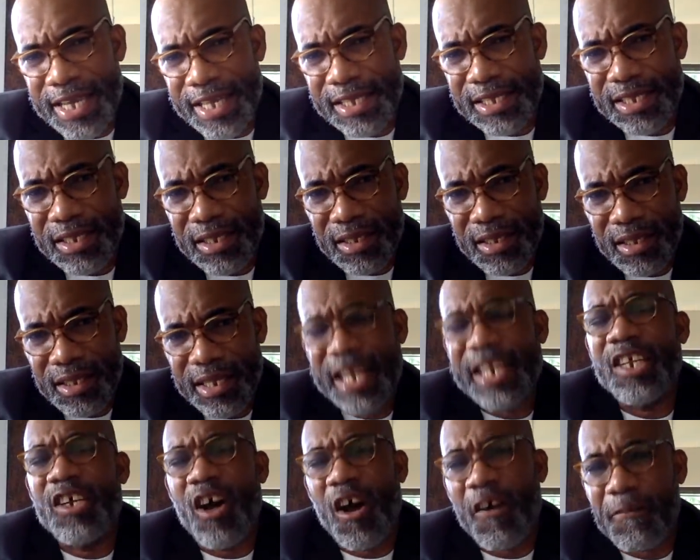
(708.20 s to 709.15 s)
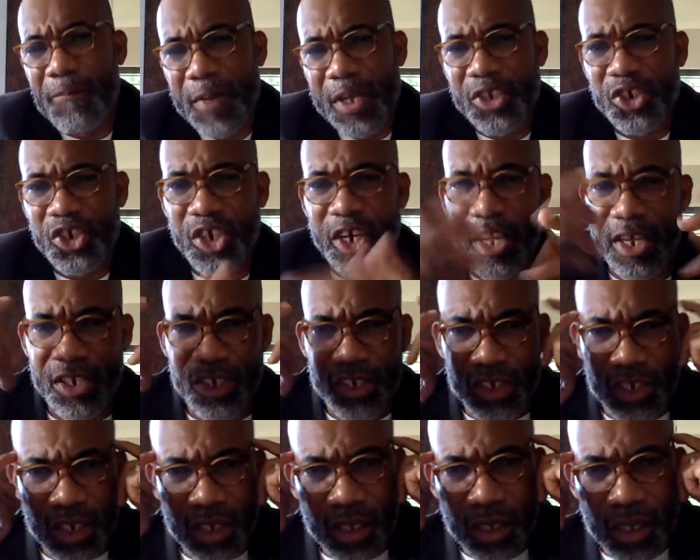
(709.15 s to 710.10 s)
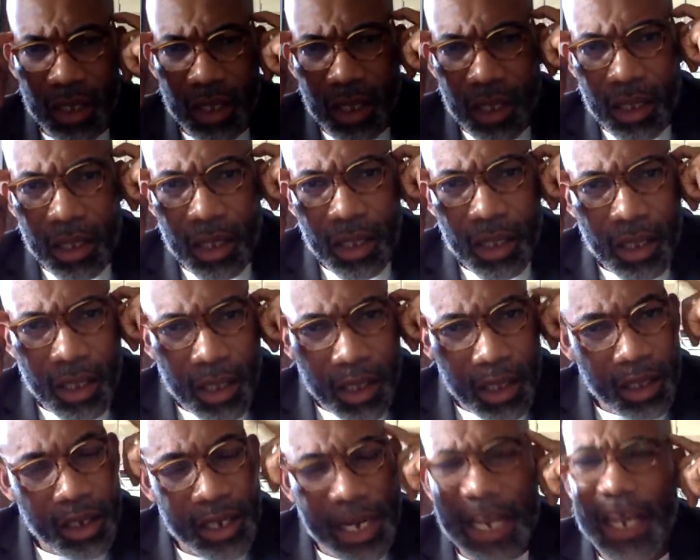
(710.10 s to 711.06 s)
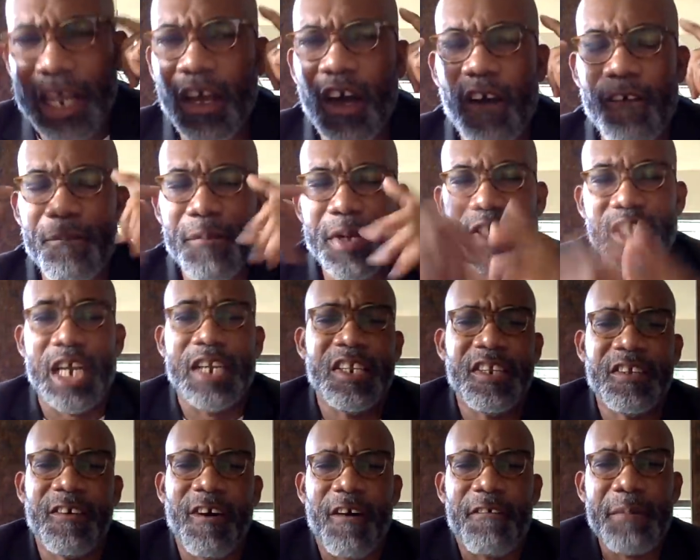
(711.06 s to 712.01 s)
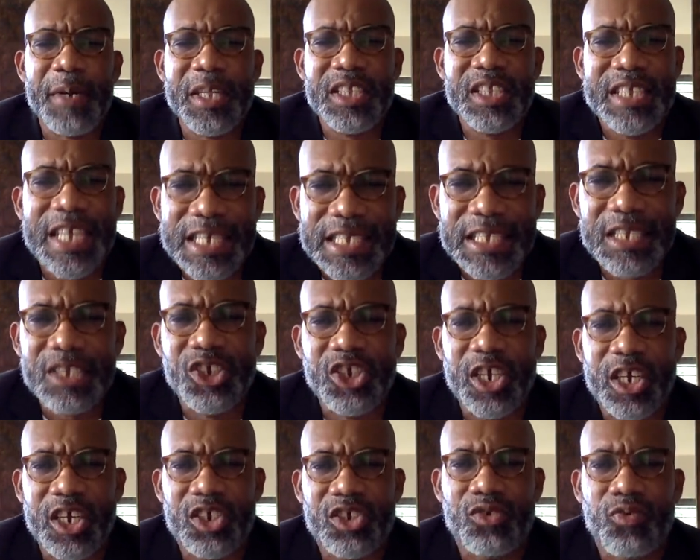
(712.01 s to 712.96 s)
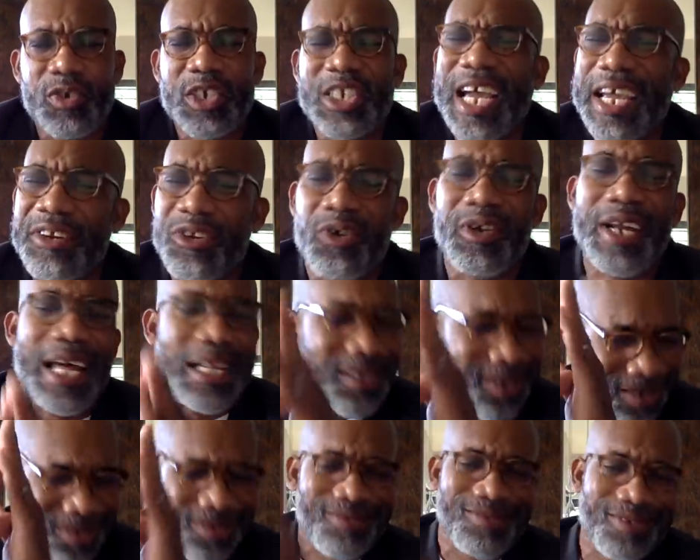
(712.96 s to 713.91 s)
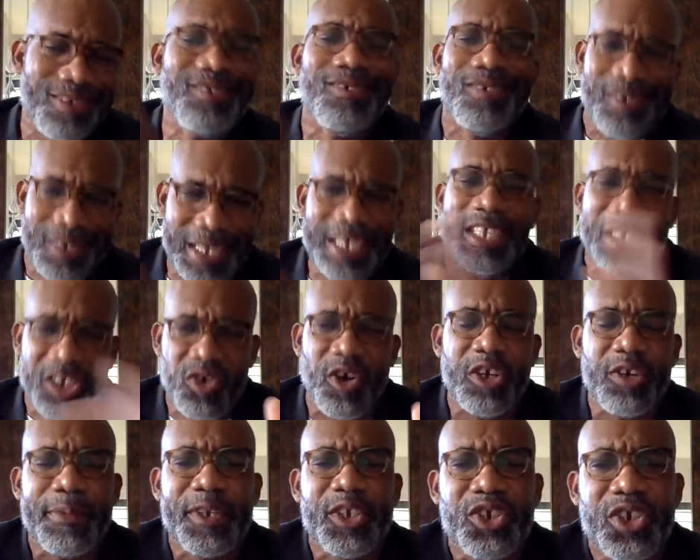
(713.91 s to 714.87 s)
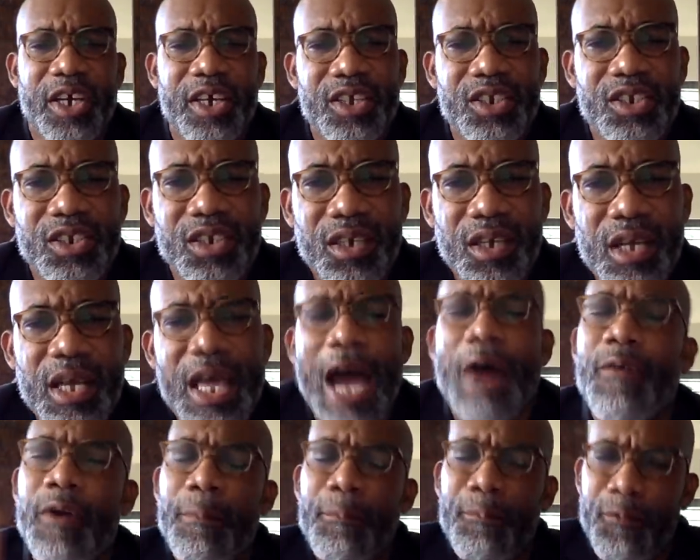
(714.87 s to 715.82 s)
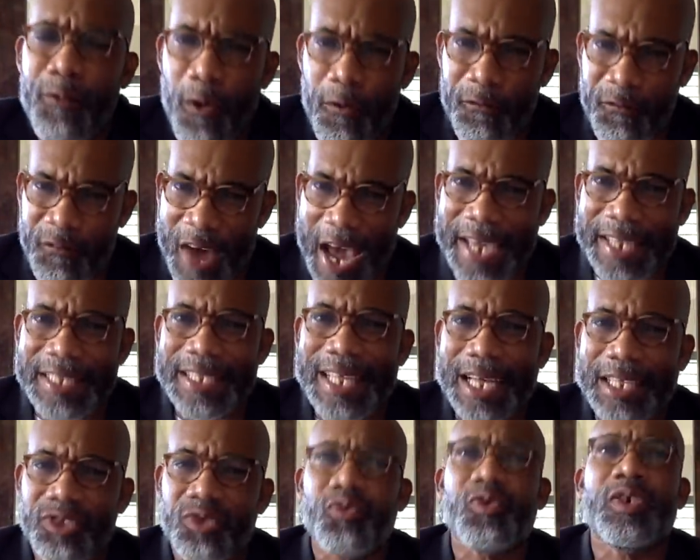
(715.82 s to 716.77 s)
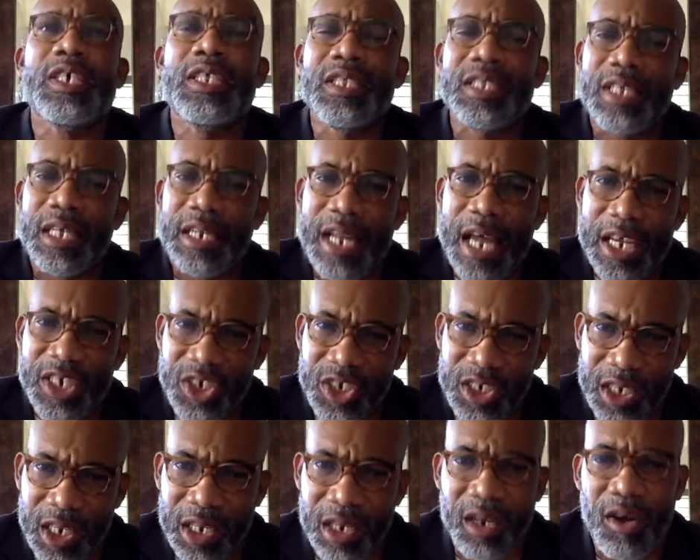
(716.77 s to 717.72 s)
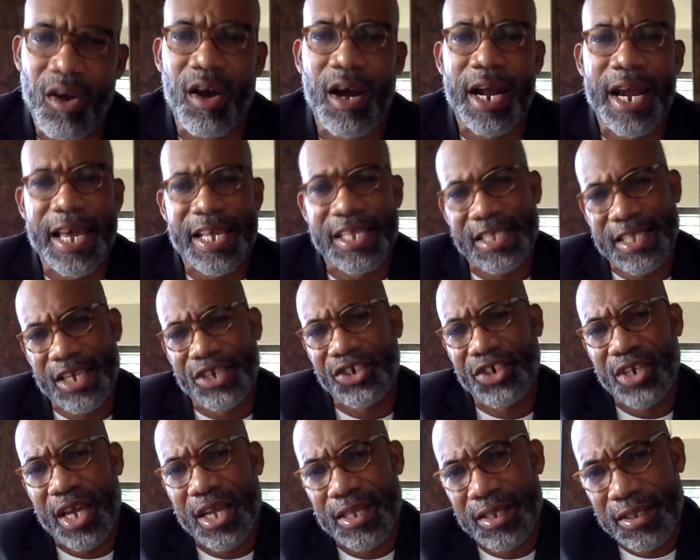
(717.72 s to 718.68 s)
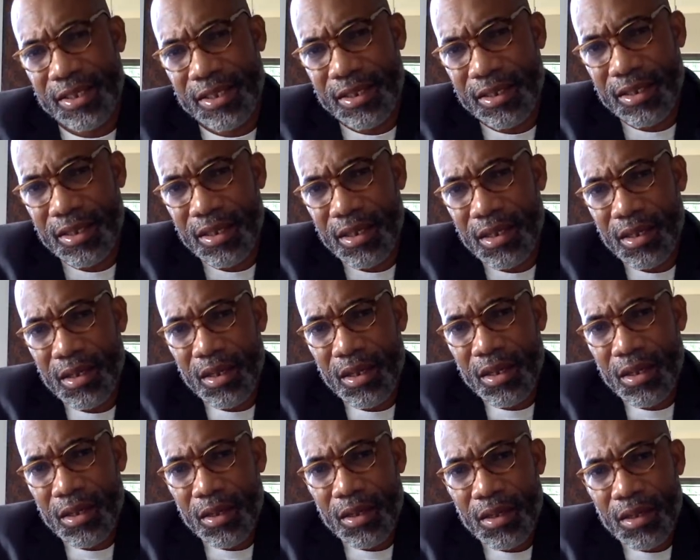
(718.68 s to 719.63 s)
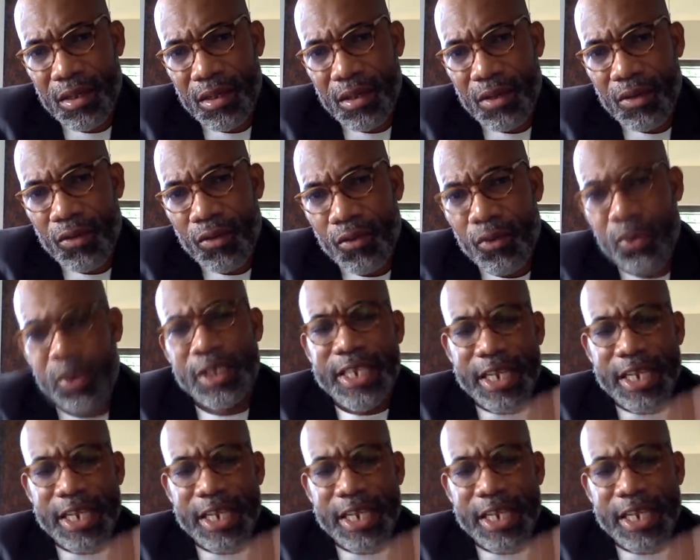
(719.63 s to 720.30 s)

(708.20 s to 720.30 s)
yet. Let the government change. Let the government, and if government doesn't change, which I know that's, you know, it's going to be changed, I will provide that to international organizations who are